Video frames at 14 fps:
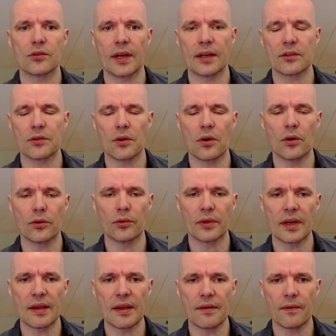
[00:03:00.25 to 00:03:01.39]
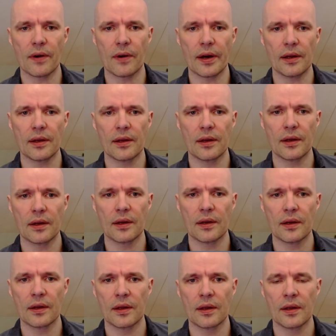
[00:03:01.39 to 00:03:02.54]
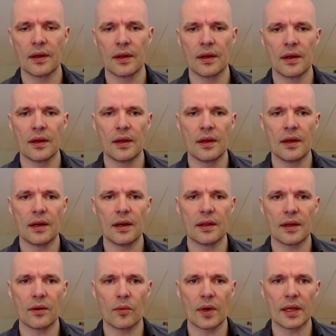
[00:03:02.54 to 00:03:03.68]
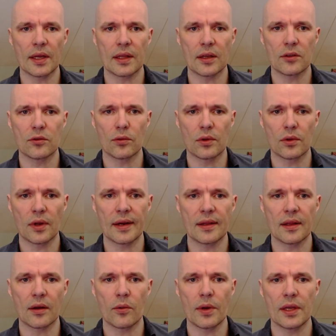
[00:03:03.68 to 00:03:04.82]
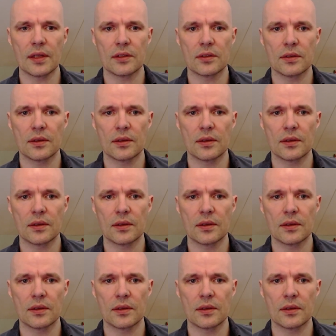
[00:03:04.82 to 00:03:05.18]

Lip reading: has to go to the e file. And then white gets to trade the queens.